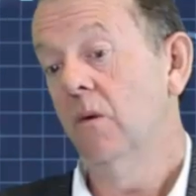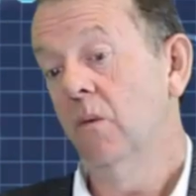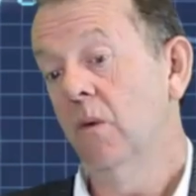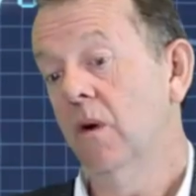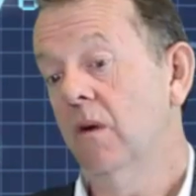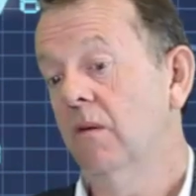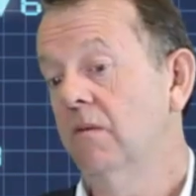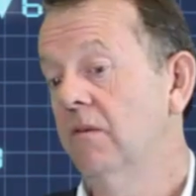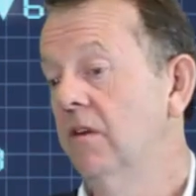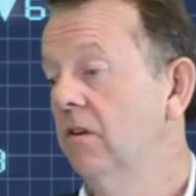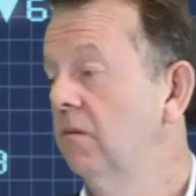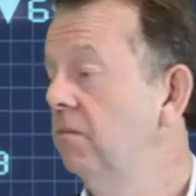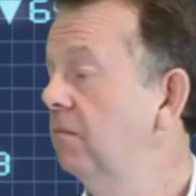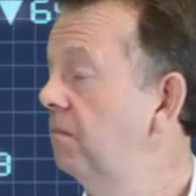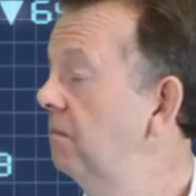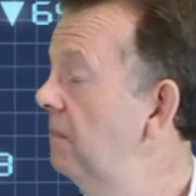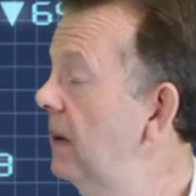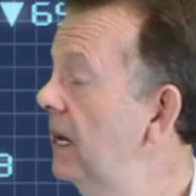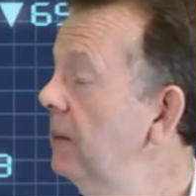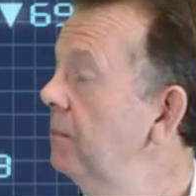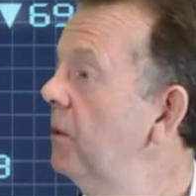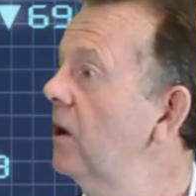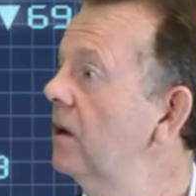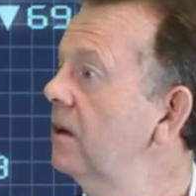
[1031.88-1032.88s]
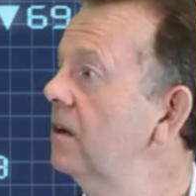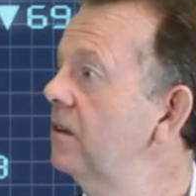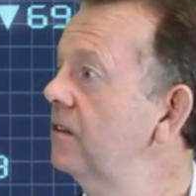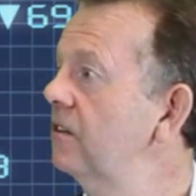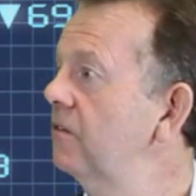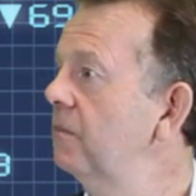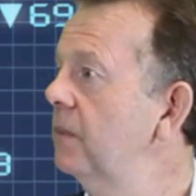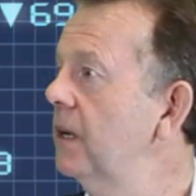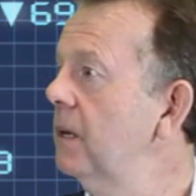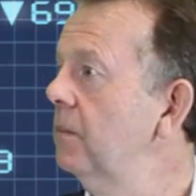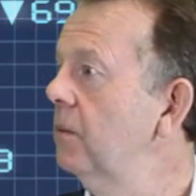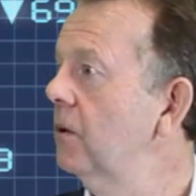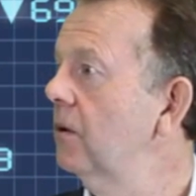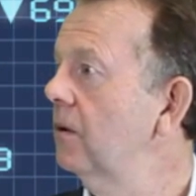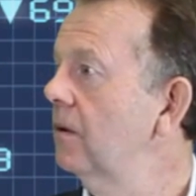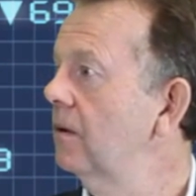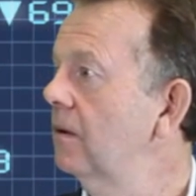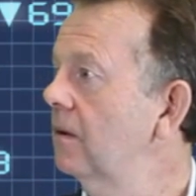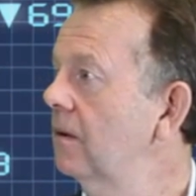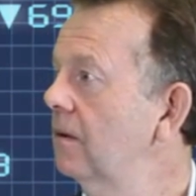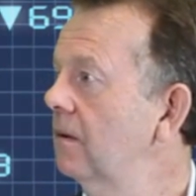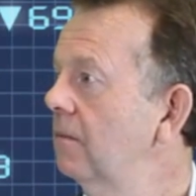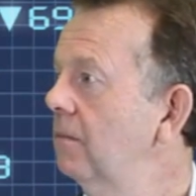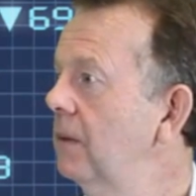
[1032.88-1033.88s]
Well, you make partners of people.
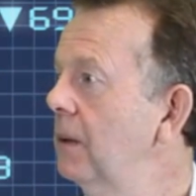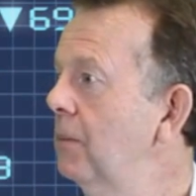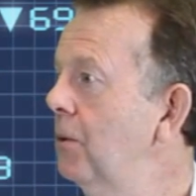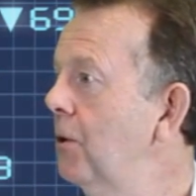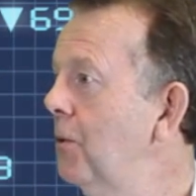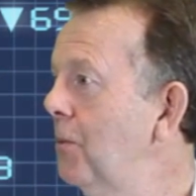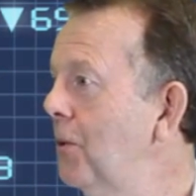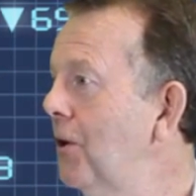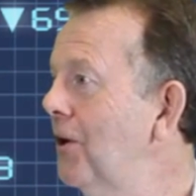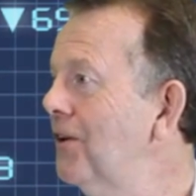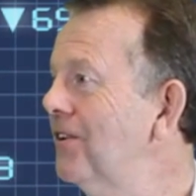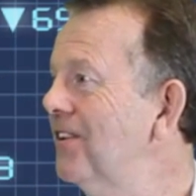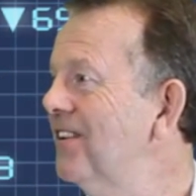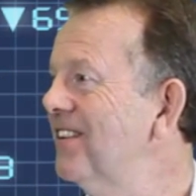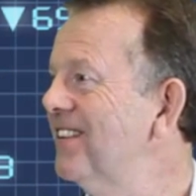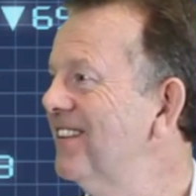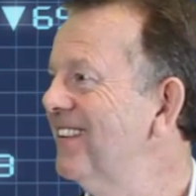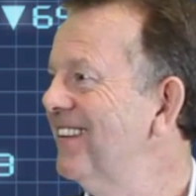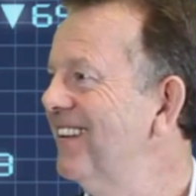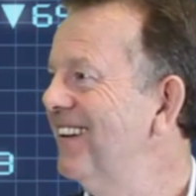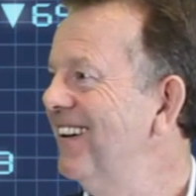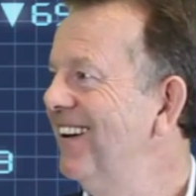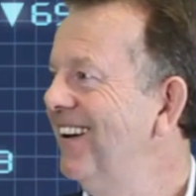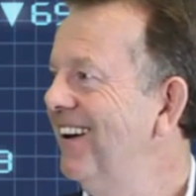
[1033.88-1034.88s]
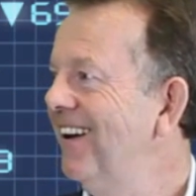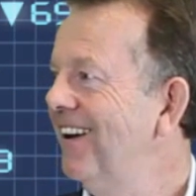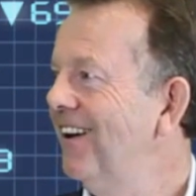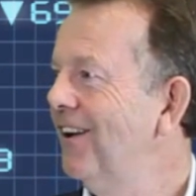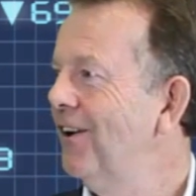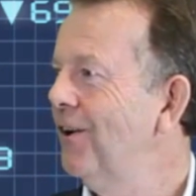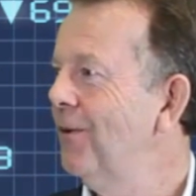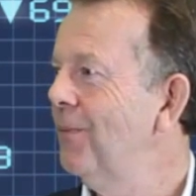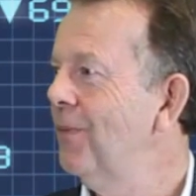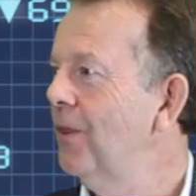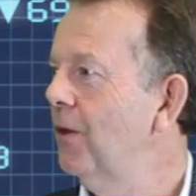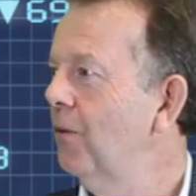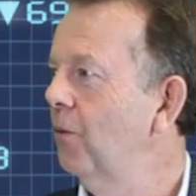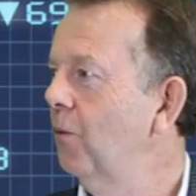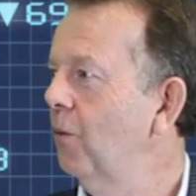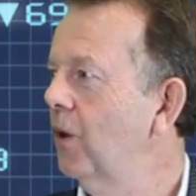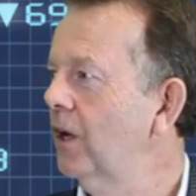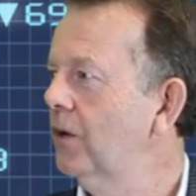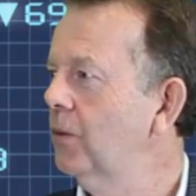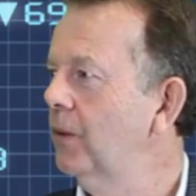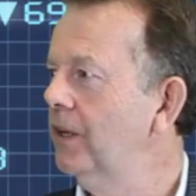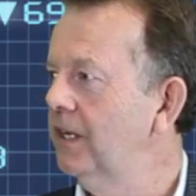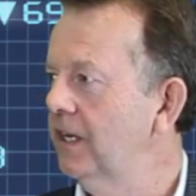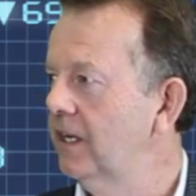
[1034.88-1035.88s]
People are partners.
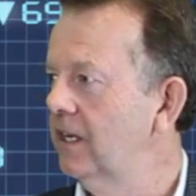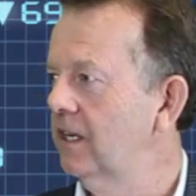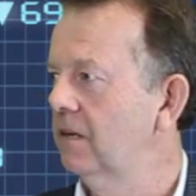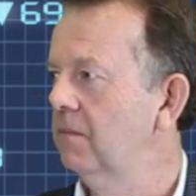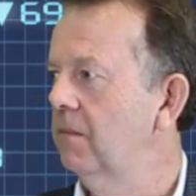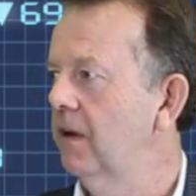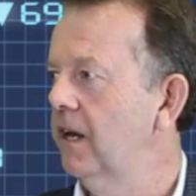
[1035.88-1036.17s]
What we did at